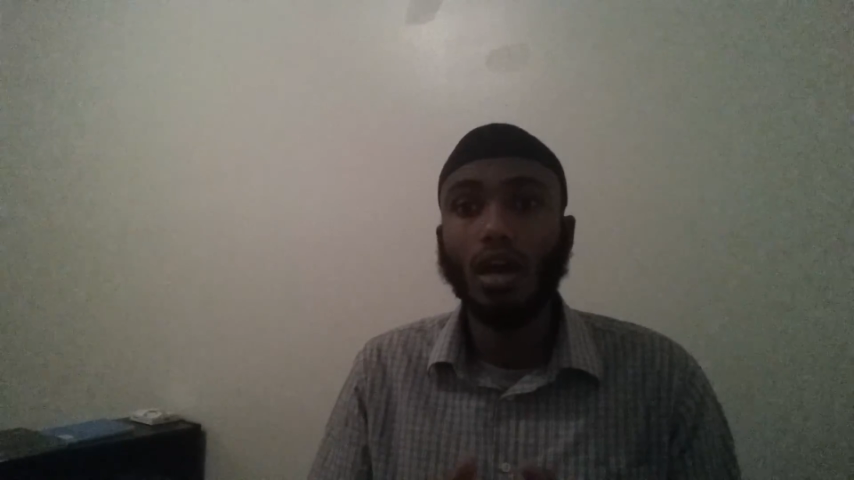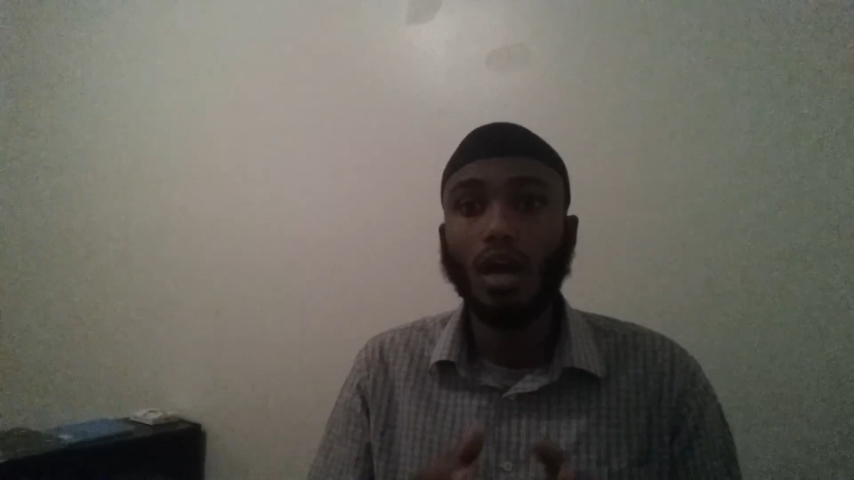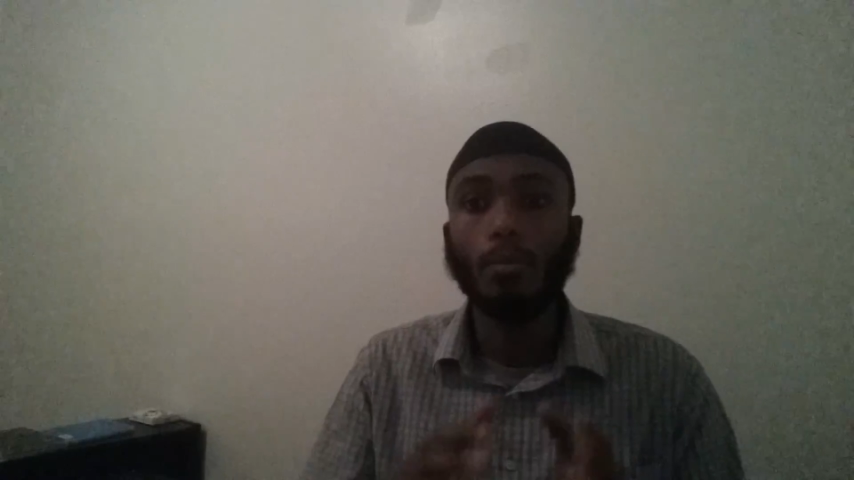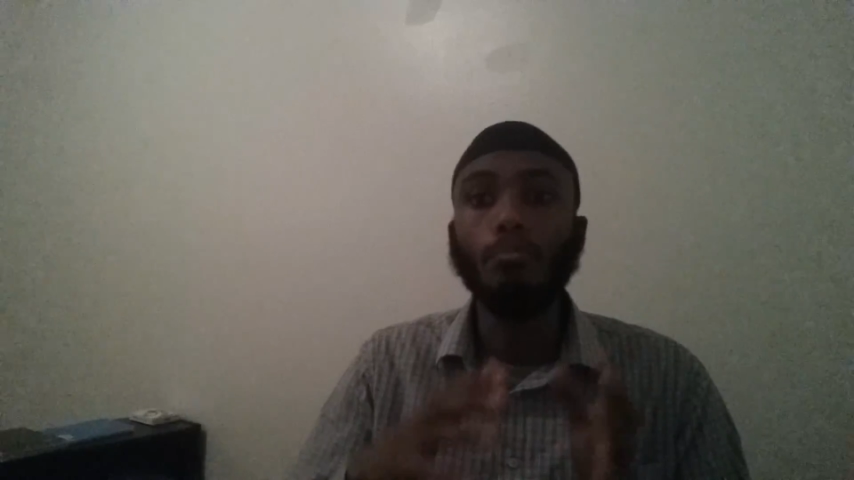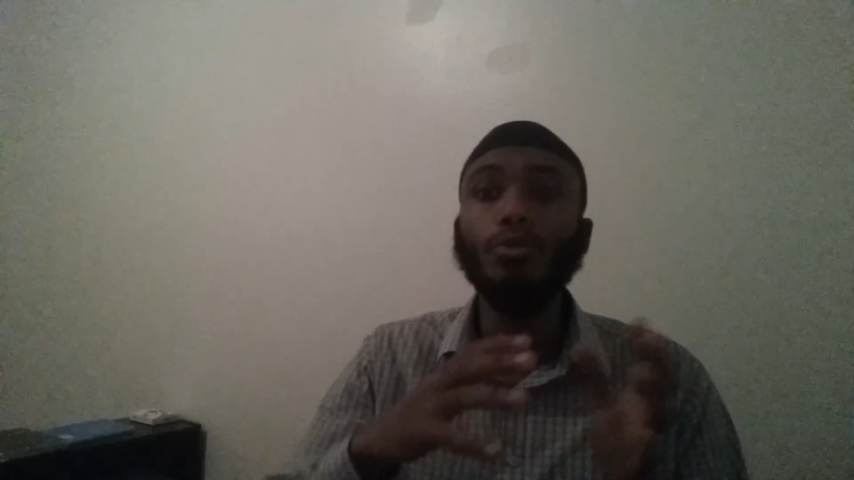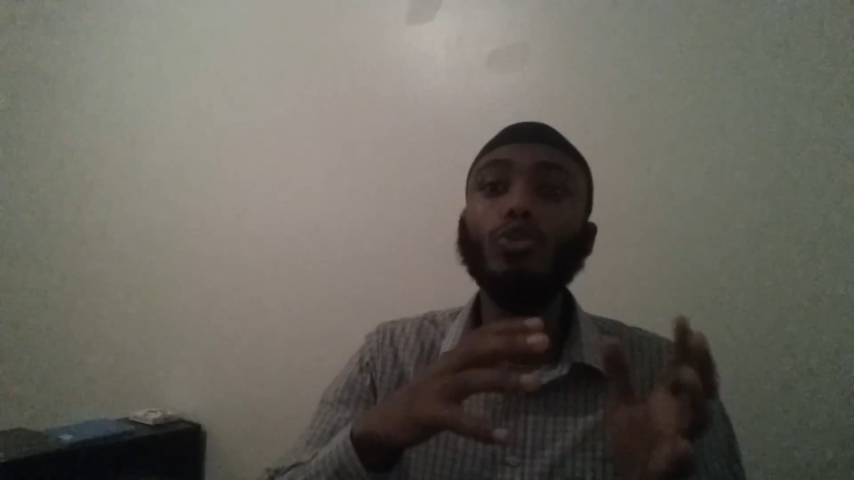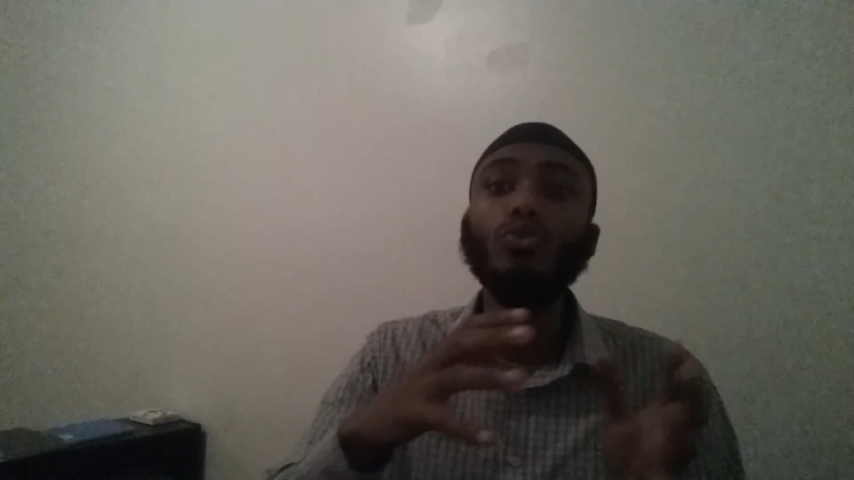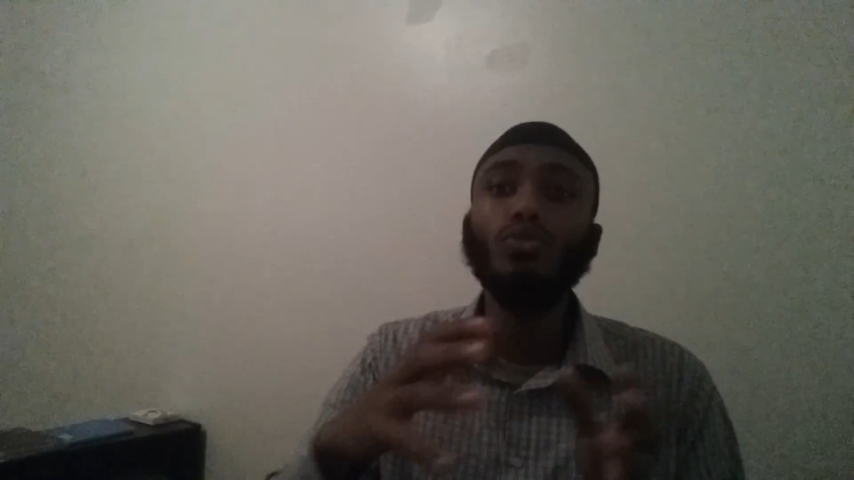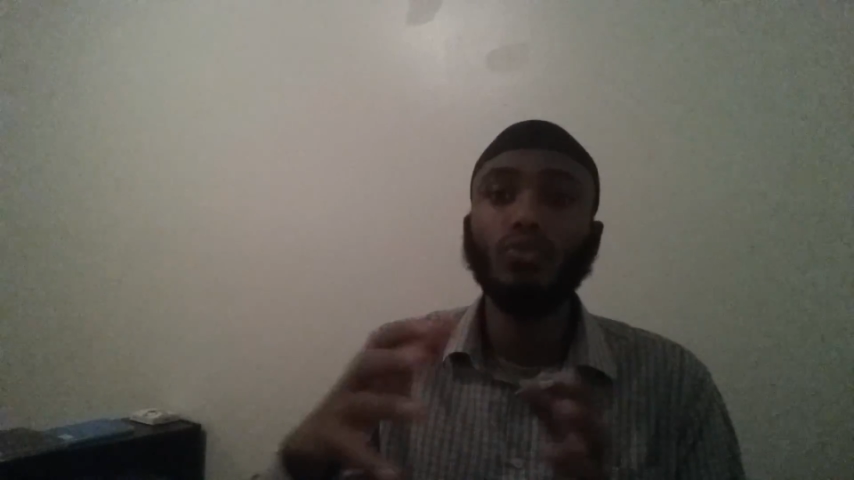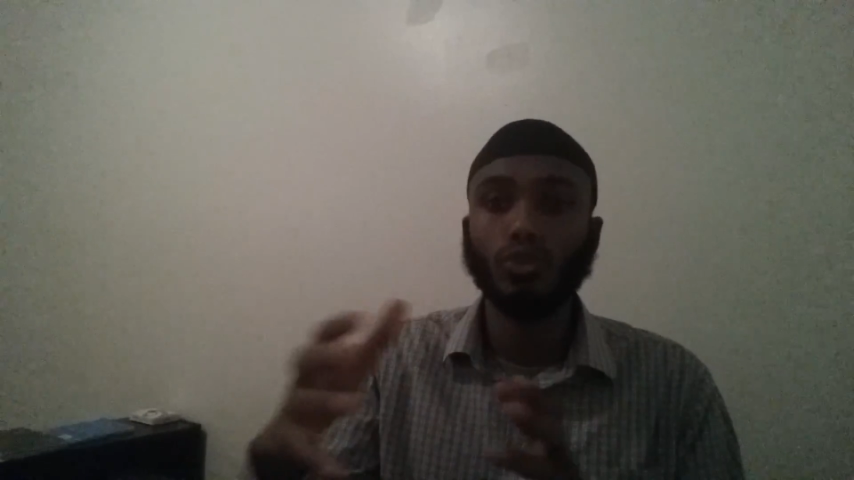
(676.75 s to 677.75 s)
a
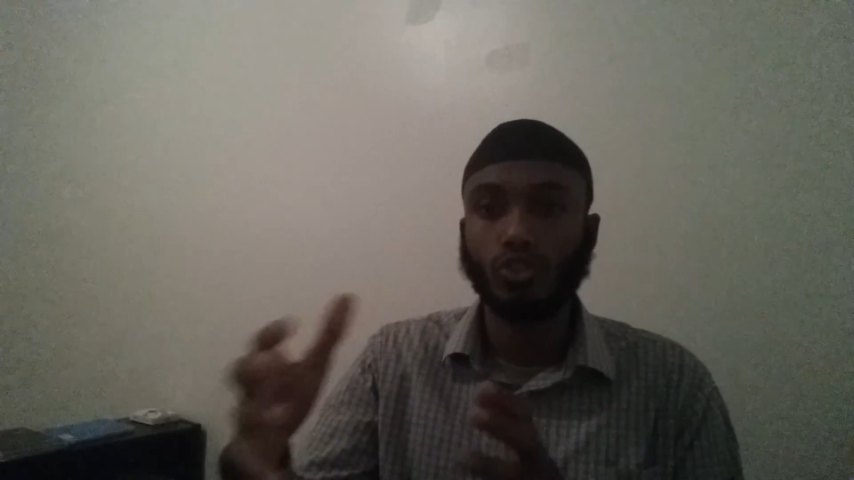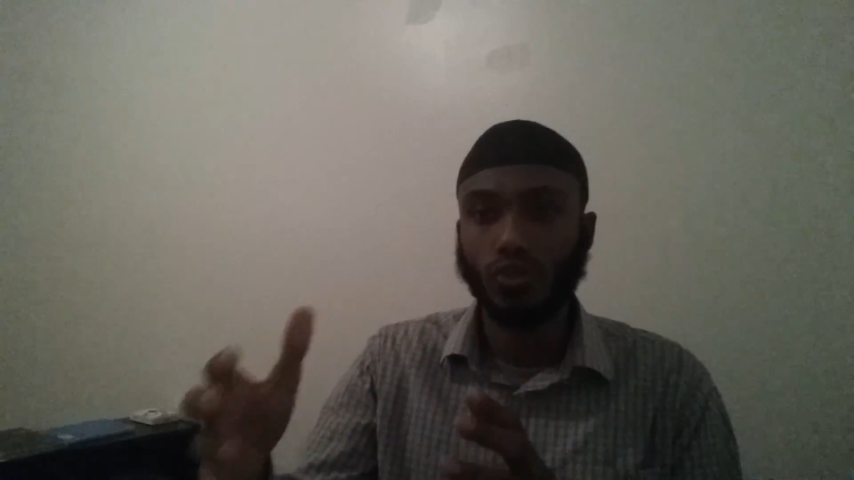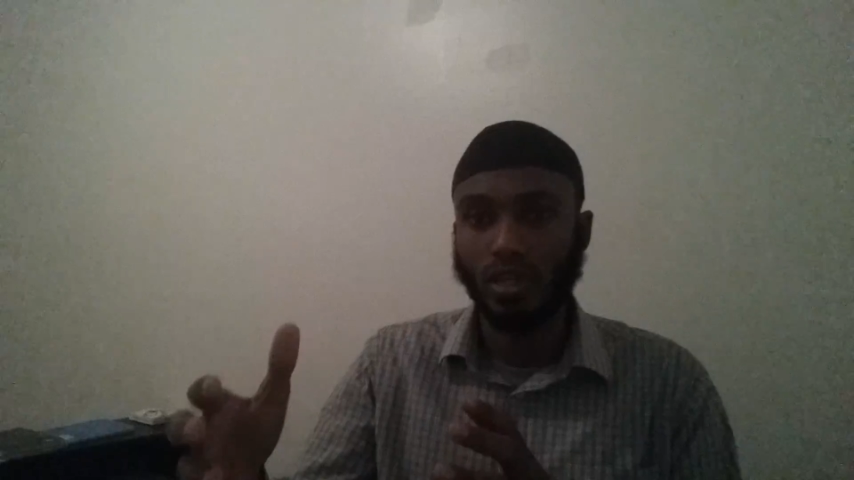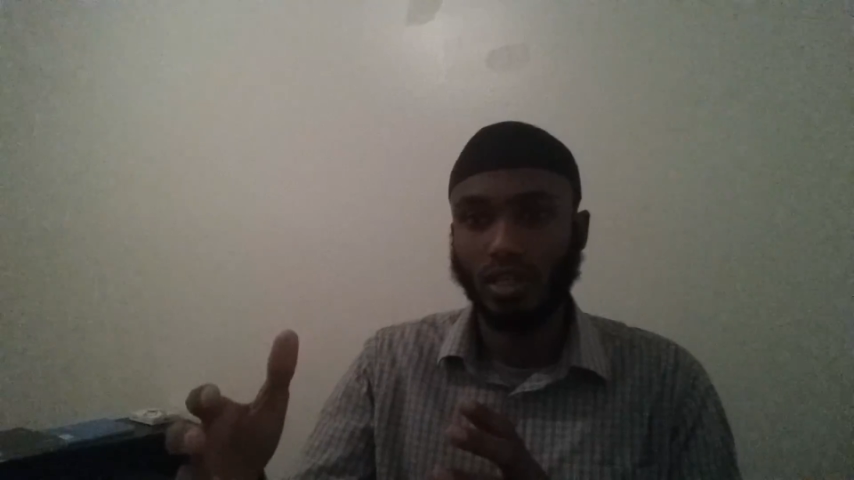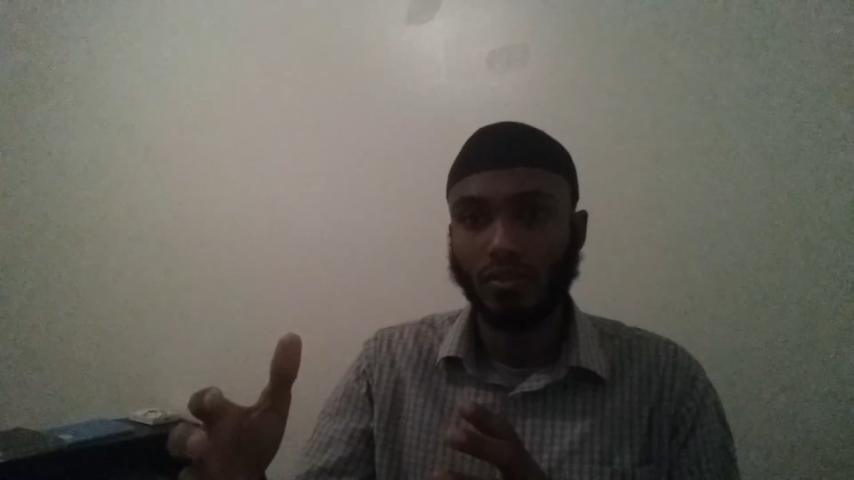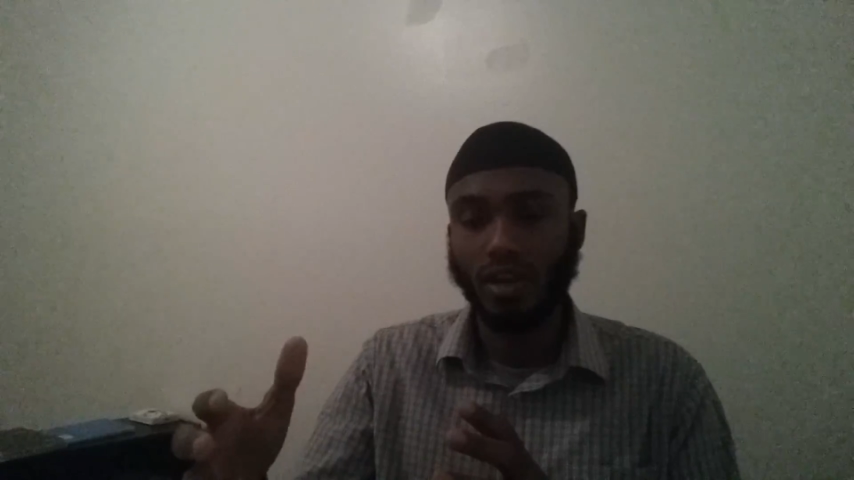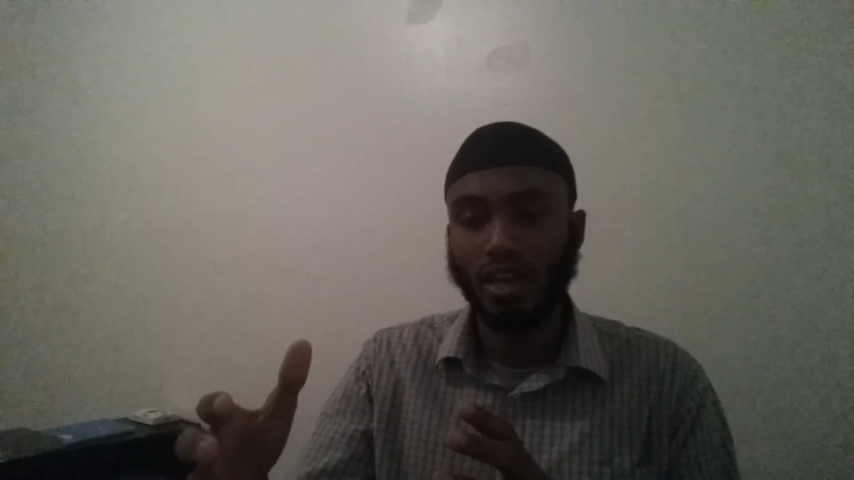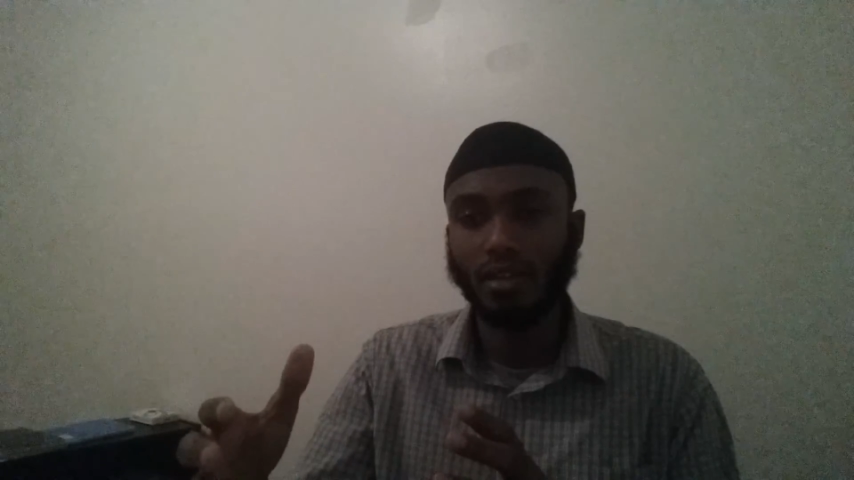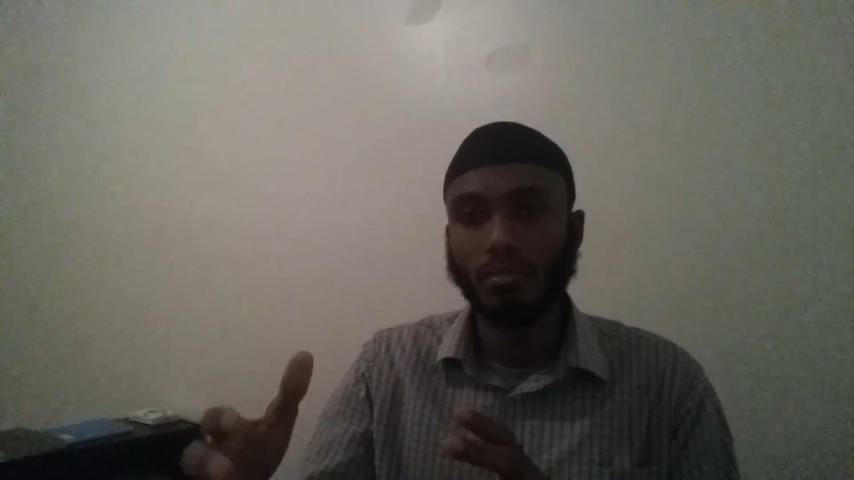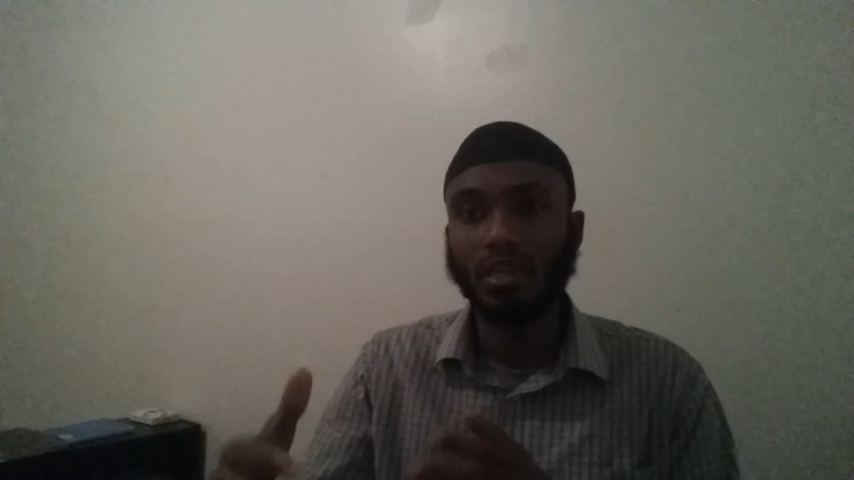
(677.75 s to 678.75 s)
beautiful tree, right?